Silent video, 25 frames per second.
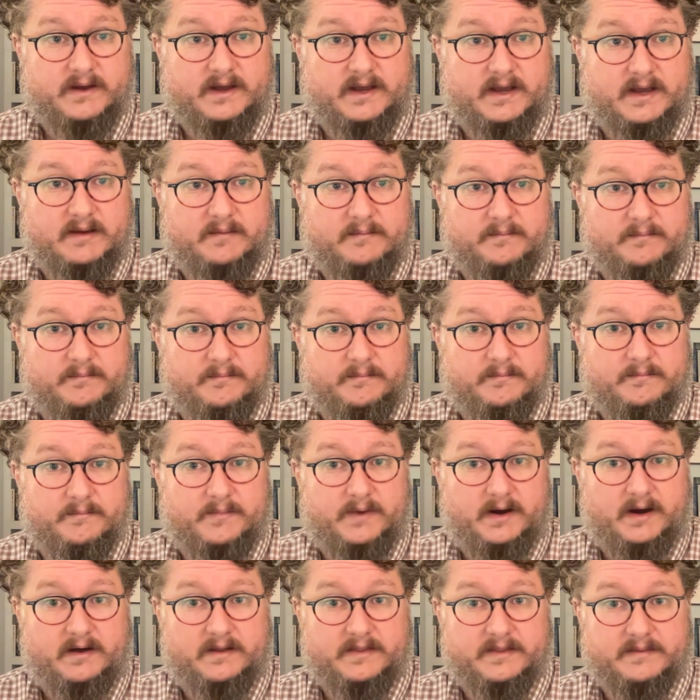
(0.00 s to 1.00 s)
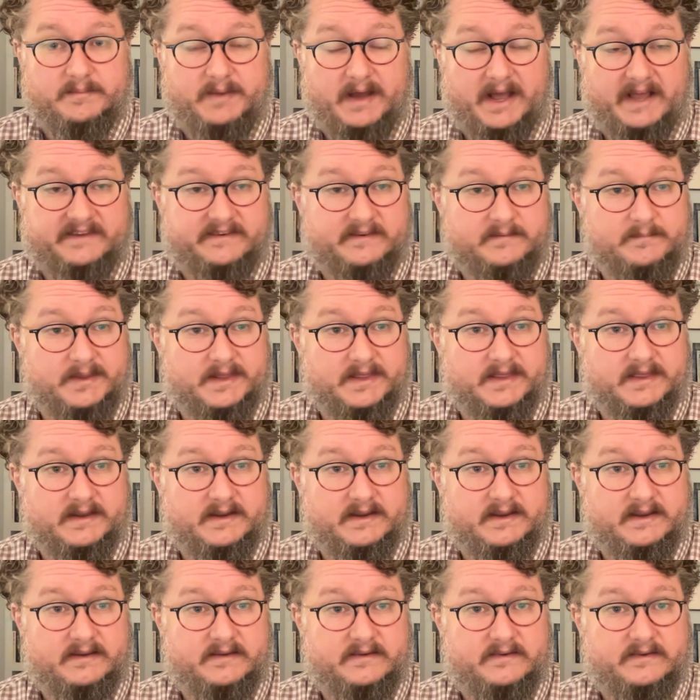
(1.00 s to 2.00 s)
um, all the
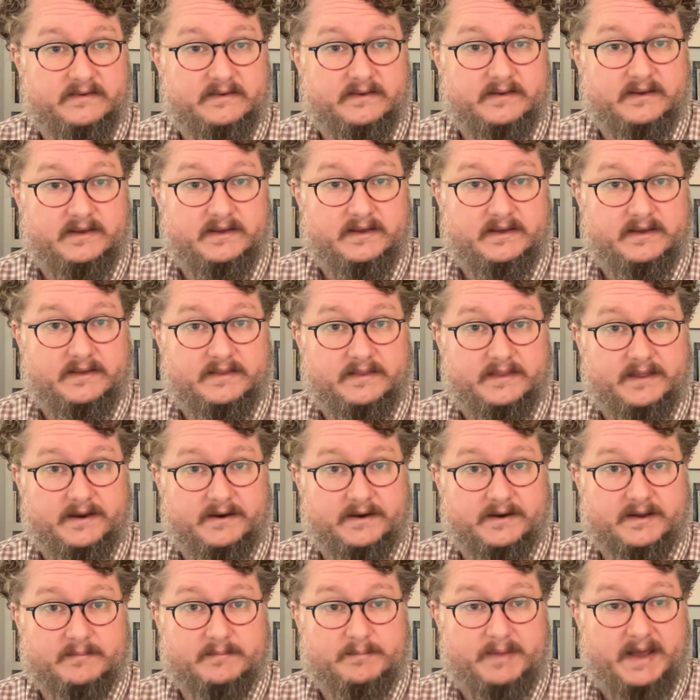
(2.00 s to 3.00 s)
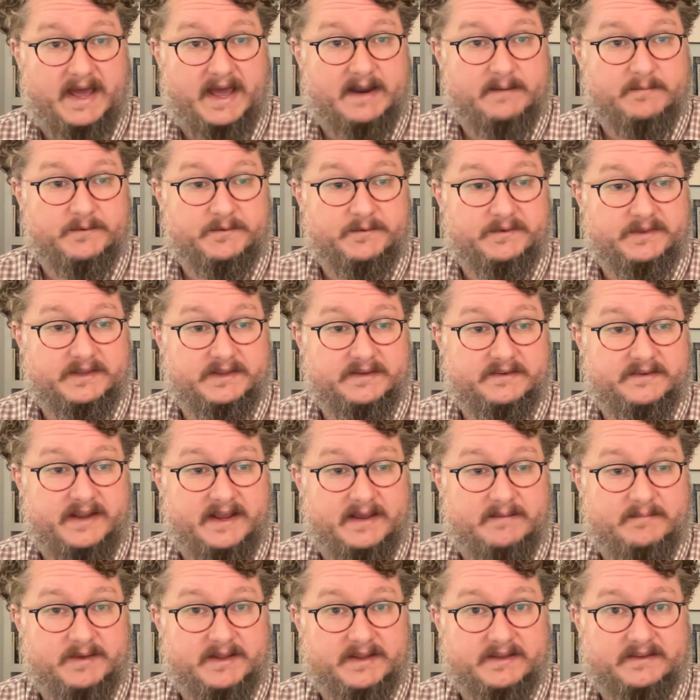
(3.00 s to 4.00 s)
possibilities that are compatible with these
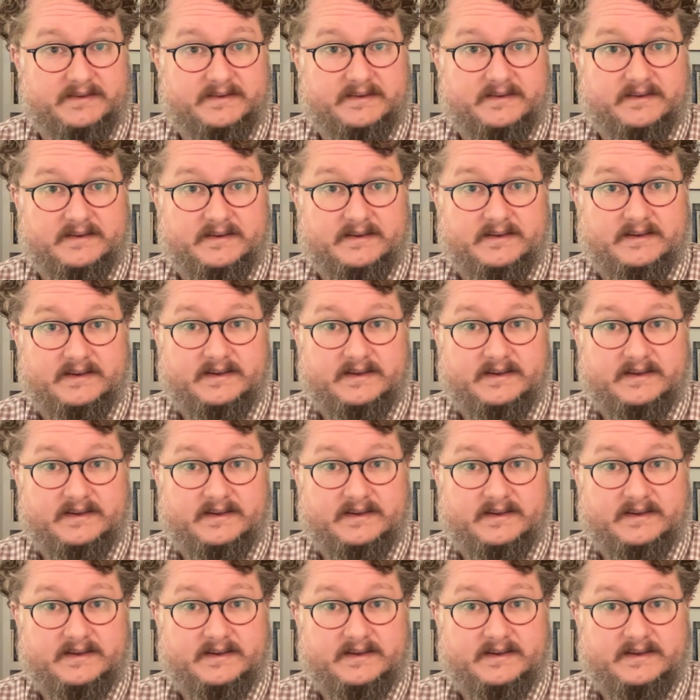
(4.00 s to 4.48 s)
statements